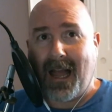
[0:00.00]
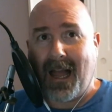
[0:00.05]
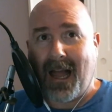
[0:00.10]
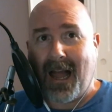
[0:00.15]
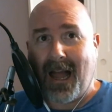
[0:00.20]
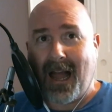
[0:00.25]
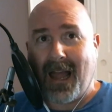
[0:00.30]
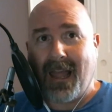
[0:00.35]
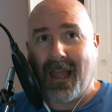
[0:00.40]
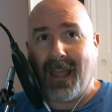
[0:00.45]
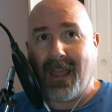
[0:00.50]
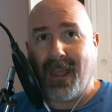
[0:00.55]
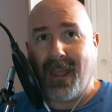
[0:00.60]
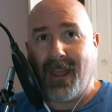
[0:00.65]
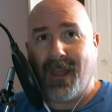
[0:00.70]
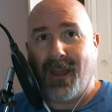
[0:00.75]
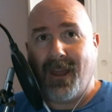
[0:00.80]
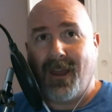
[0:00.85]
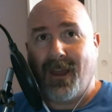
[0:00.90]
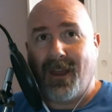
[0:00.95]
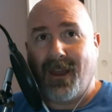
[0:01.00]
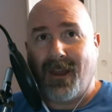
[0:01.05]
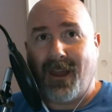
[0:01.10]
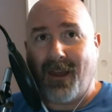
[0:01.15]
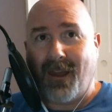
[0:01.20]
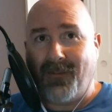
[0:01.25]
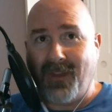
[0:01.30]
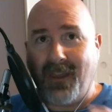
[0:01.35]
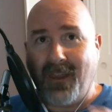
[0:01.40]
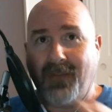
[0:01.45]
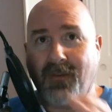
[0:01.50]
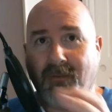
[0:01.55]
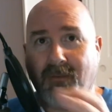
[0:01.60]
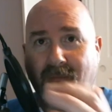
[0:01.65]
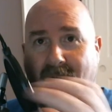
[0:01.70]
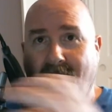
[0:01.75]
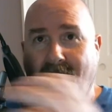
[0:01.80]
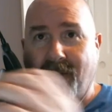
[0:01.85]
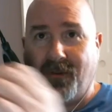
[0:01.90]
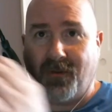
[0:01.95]
I have even
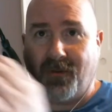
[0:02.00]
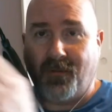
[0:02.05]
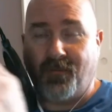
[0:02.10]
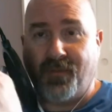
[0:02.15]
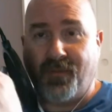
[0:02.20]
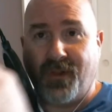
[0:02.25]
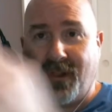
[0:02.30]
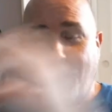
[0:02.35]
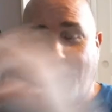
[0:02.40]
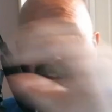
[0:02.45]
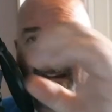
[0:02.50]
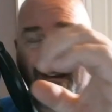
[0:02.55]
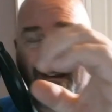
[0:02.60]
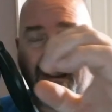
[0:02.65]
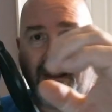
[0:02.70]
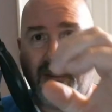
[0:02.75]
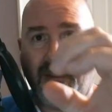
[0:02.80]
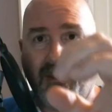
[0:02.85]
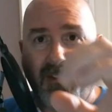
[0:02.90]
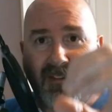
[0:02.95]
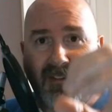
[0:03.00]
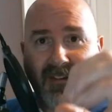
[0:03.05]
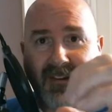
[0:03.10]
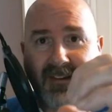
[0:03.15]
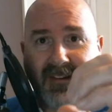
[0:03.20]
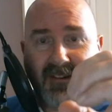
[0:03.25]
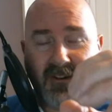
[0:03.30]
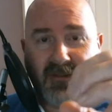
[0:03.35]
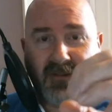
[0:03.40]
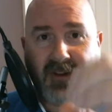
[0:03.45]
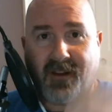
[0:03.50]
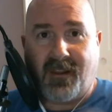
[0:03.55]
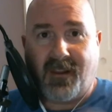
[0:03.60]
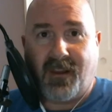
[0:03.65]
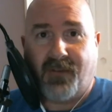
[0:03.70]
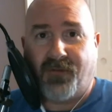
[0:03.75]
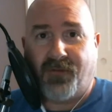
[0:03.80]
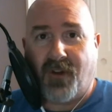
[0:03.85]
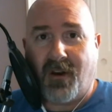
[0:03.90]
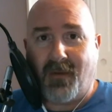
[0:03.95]
bothered placing the sensor directly
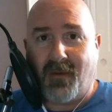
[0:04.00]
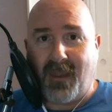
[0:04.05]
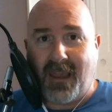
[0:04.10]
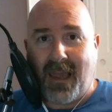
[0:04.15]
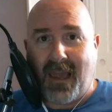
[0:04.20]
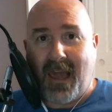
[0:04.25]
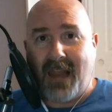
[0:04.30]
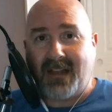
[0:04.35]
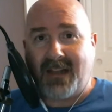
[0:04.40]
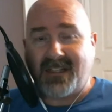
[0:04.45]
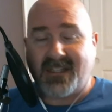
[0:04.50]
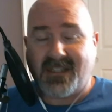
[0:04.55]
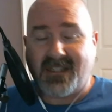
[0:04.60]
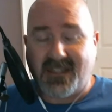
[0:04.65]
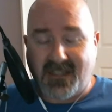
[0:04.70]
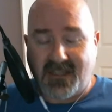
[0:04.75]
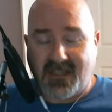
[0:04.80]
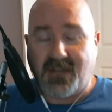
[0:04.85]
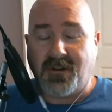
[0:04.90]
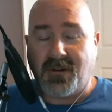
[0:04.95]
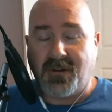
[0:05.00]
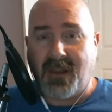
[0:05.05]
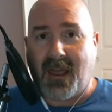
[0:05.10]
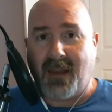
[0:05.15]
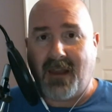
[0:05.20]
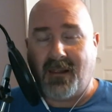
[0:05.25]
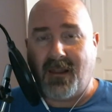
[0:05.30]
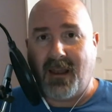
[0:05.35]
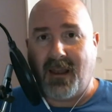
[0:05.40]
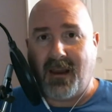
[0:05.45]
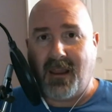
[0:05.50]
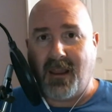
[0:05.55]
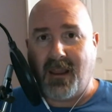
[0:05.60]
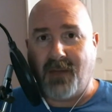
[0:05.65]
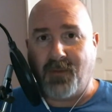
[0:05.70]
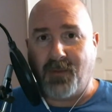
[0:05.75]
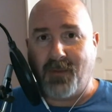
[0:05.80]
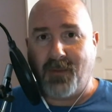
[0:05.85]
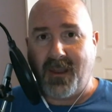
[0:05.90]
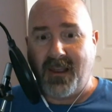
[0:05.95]
in front of me and it's still not lining
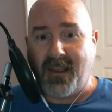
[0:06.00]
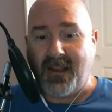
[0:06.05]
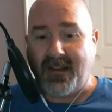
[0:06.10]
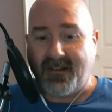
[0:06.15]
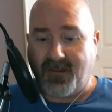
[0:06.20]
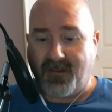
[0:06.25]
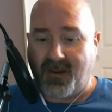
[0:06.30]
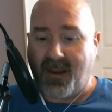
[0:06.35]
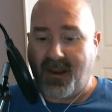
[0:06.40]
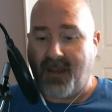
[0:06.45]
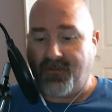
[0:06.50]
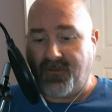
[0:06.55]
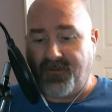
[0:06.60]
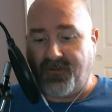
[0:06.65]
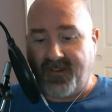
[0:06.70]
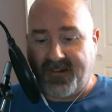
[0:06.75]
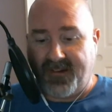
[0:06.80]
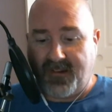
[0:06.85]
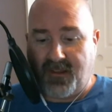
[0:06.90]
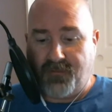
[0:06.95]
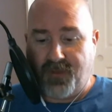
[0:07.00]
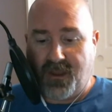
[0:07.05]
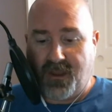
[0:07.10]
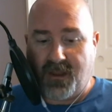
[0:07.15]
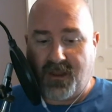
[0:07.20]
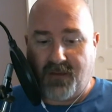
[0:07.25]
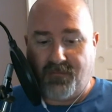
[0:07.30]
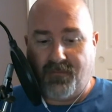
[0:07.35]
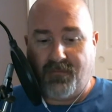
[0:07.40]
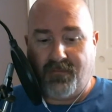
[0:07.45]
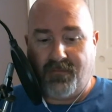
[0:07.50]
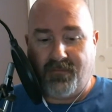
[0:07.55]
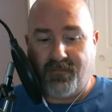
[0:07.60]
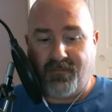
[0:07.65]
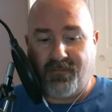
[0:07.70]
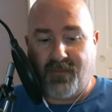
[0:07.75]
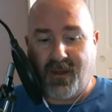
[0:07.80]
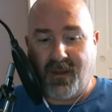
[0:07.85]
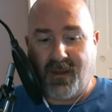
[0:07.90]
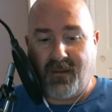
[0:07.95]
up with me so that I have to physically pick up
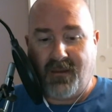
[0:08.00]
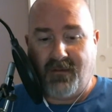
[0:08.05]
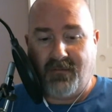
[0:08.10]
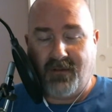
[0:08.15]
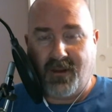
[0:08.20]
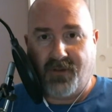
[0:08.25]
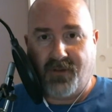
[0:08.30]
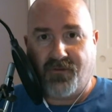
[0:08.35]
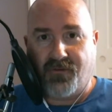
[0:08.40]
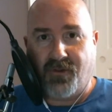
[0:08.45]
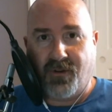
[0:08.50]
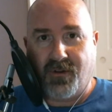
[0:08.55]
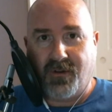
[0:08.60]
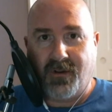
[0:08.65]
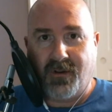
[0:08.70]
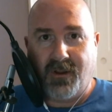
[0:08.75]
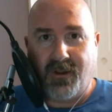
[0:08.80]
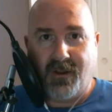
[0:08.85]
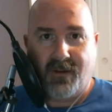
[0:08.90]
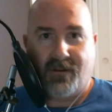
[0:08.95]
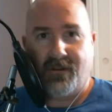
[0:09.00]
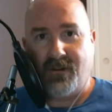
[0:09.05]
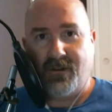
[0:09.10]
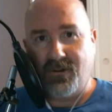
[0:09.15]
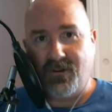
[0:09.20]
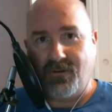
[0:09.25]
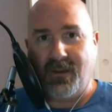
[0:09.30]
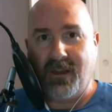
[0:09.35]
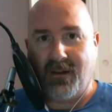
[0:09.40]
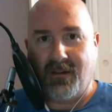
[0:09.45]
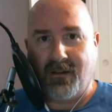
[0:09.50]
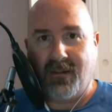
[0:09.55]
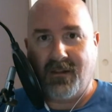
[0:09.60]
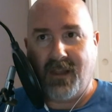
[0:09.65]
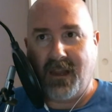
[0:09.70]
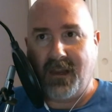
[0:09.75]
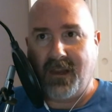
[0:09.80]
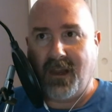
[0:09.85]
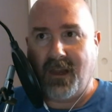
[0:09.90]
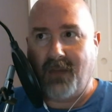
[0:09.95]
my controller to get
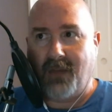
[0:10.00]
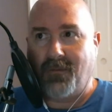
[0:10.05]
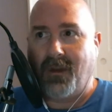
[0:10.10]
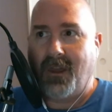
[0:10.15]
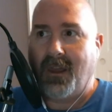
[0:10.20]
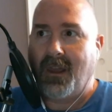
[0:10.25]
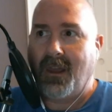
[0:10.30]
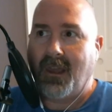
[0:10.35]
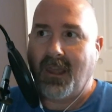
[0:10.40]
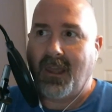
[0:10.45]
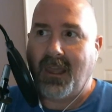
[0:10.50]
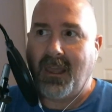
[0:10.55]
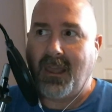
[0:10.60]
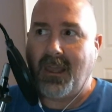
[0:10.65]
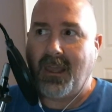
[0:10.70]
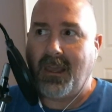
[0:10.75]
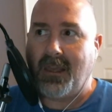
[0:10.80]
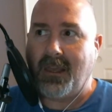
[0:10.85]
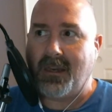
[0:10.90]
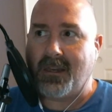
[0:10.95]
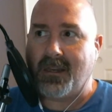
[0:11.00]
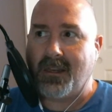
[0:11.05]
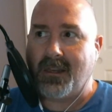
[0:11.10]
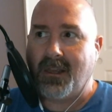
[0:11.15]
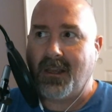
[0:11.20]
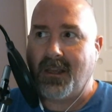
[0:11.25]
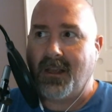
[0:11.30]
lined up. It